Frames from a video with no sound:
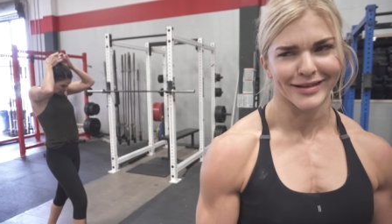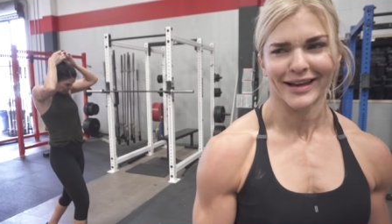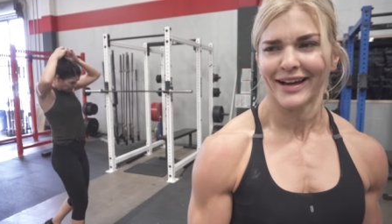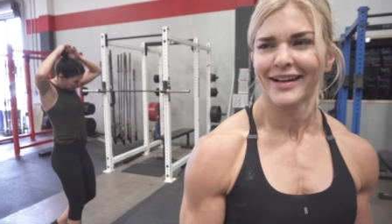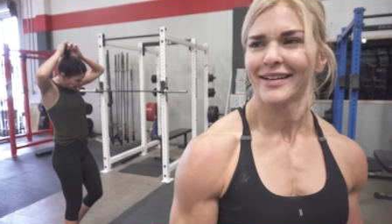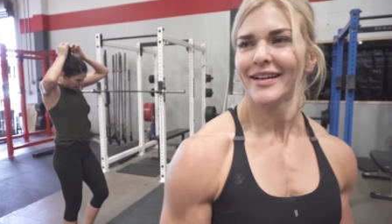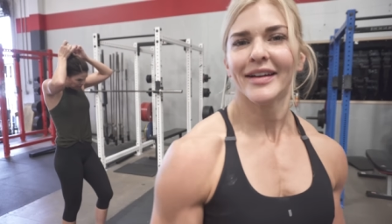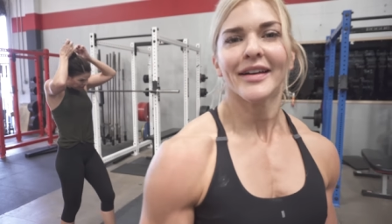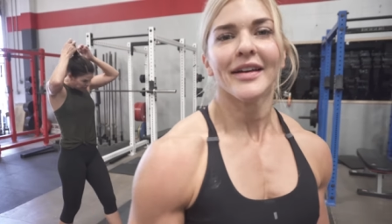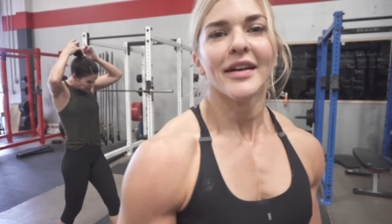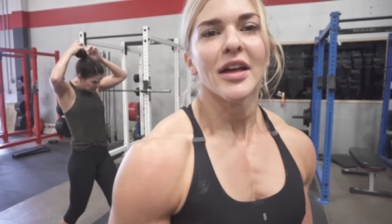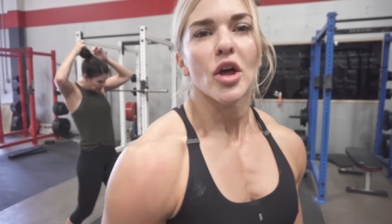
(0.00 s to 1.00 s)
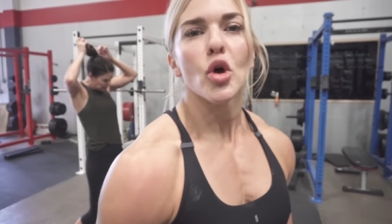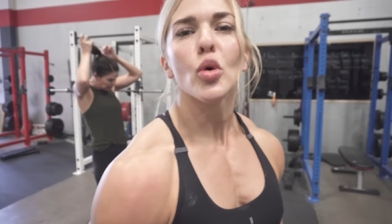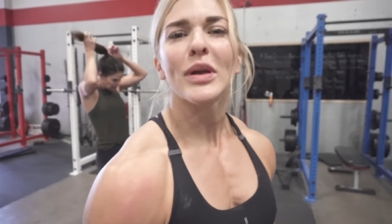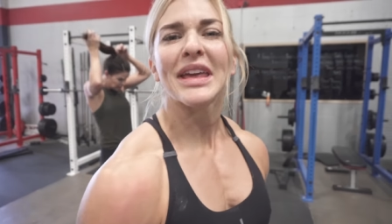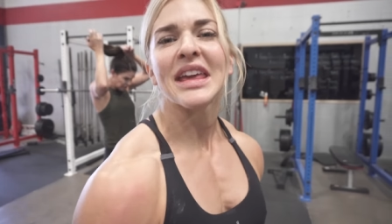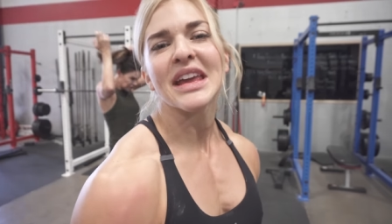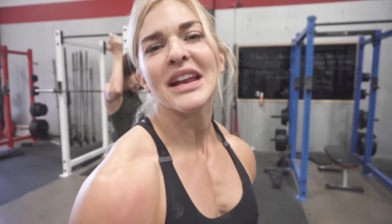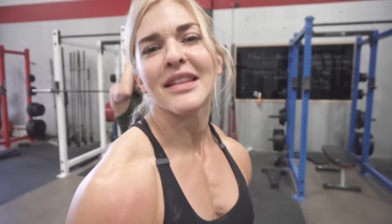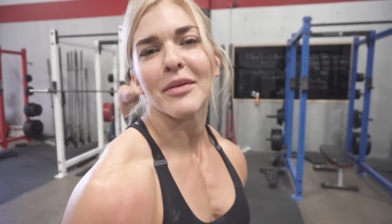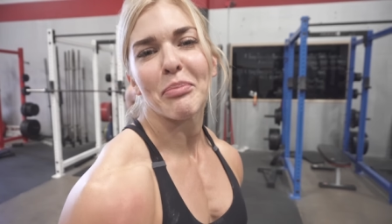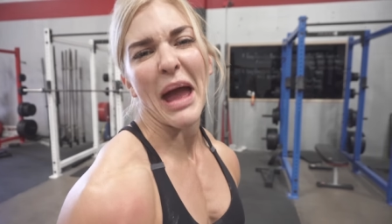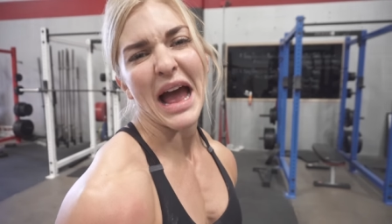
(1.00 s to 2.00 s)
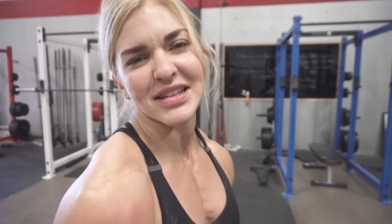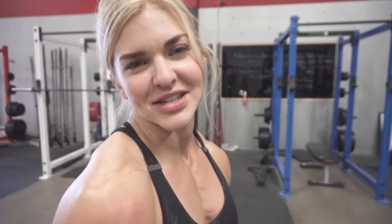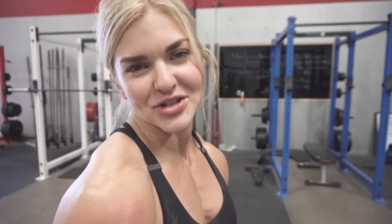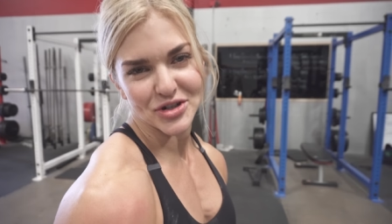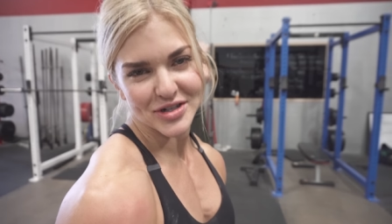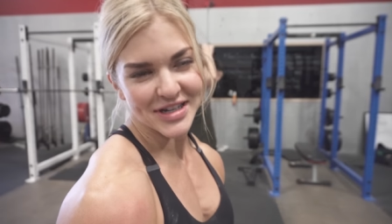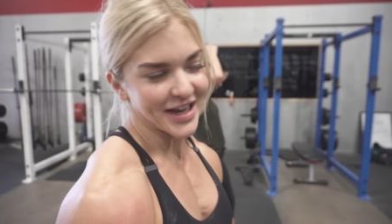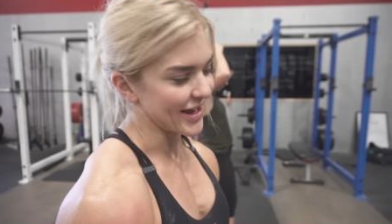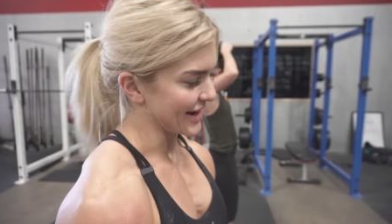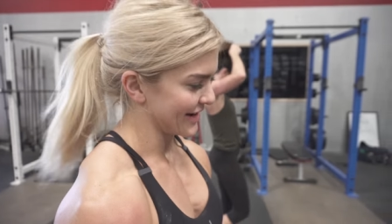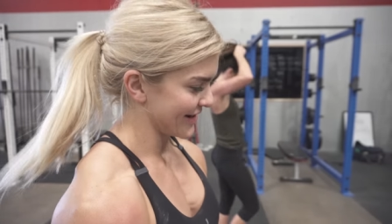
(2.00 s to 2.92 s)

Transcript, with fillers: Yeah. Who keyed the passenger side?